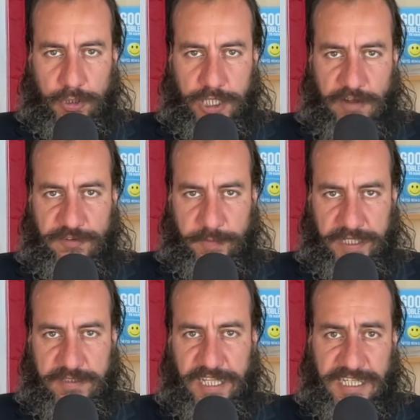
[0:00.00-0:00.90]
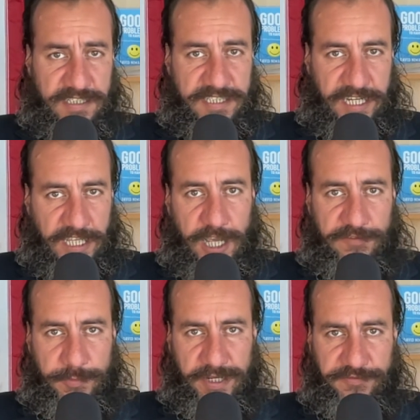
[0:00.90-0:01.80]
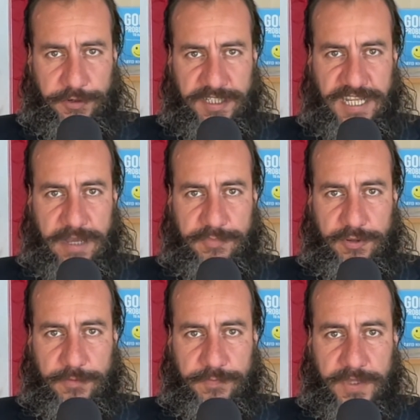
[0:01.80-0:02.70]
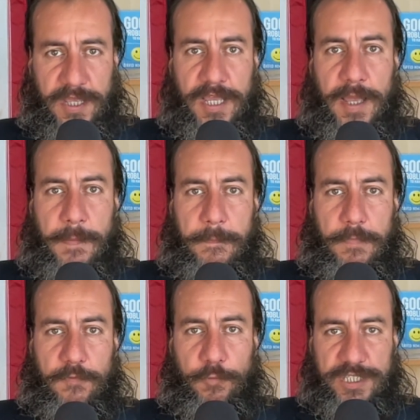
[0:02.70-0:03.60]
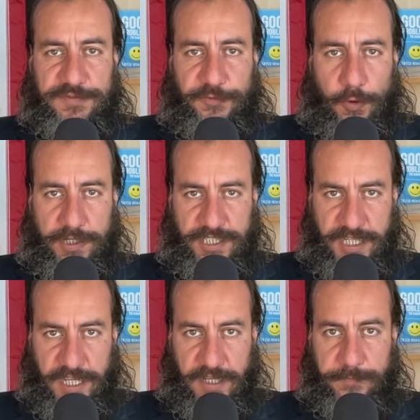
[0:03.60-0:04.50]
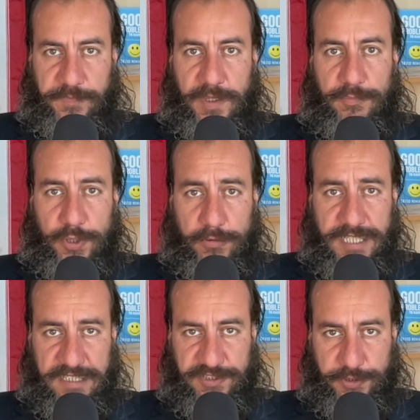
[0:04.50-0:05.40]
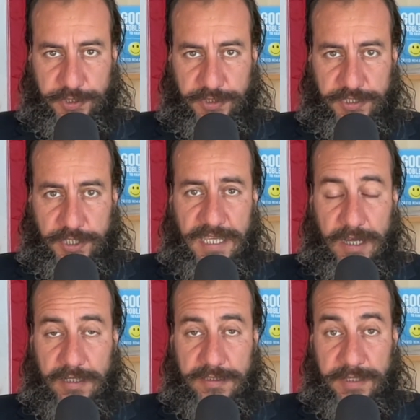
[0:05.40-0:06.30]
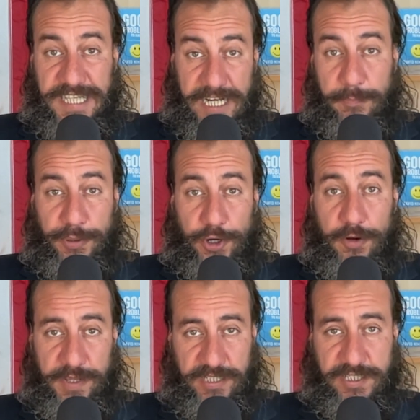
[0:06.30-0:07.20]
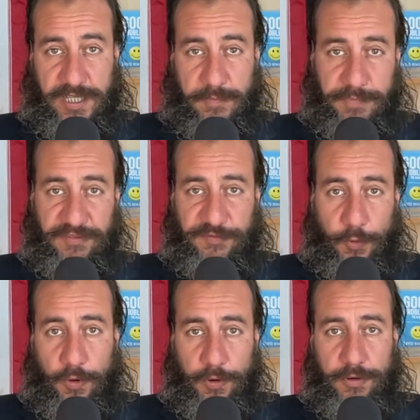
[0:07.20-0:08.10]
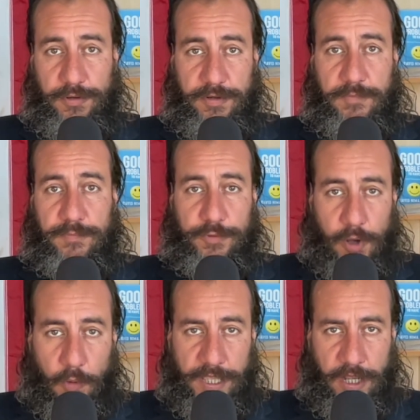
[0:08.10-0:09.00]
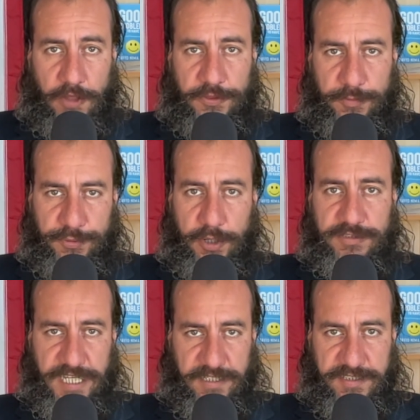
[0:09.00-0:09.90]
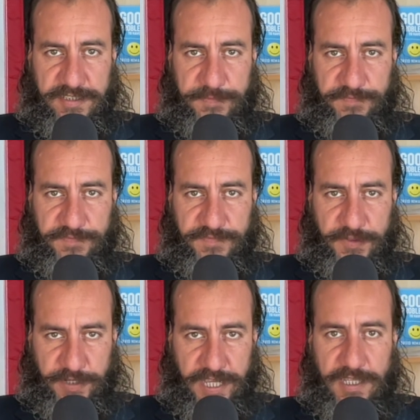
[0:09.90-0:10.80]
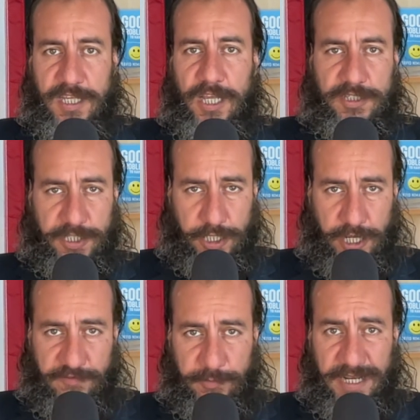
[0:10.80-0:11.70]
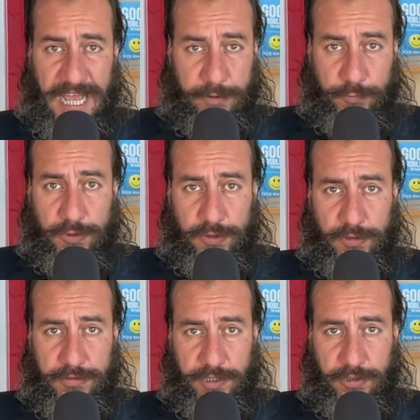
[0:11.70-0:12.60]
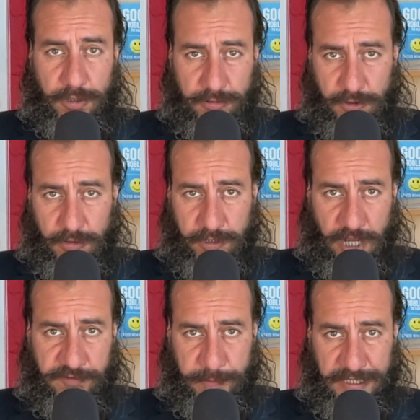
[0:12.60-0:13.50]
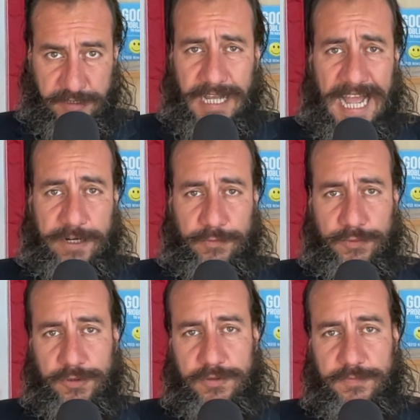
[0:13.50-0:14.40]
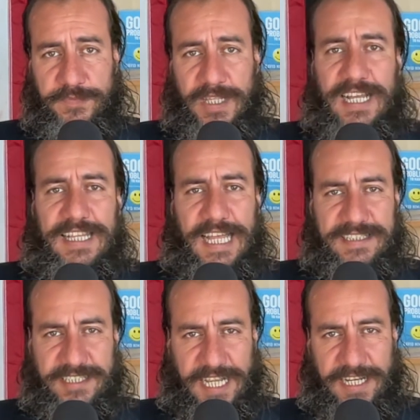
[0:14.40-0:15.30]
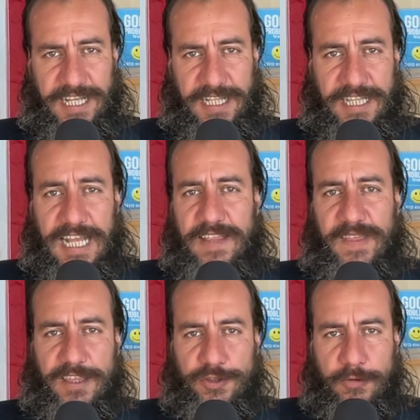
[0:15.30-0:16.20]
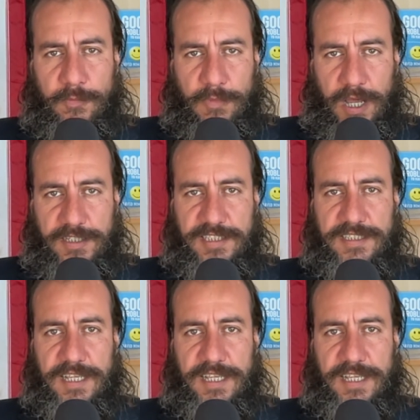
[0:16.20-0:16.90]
government, like a city government, for example, was forcing protesters to get a permit before going on their protest. Okay, so the government had a rule, the local government had a rule that stated that you must